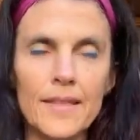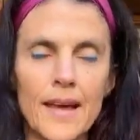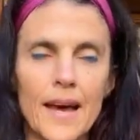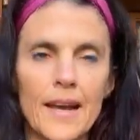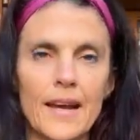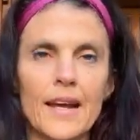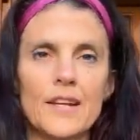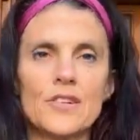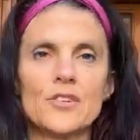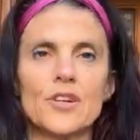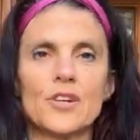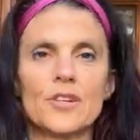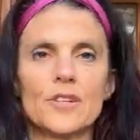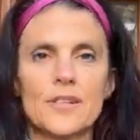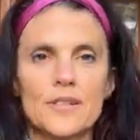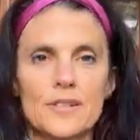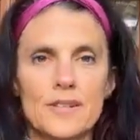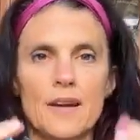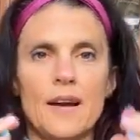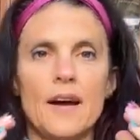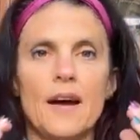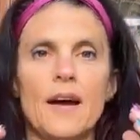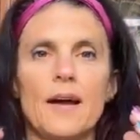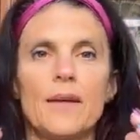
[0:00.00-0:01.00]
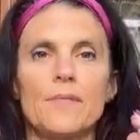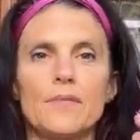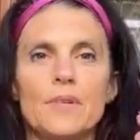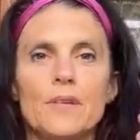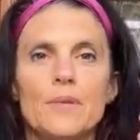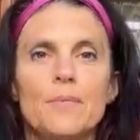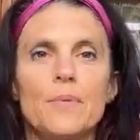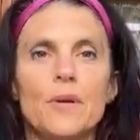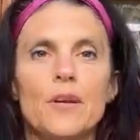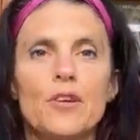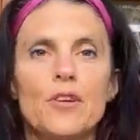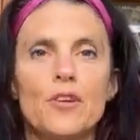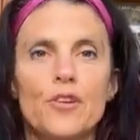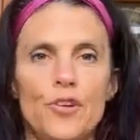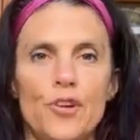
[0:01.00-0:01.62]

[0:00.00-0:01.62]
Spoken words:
that I took the time to be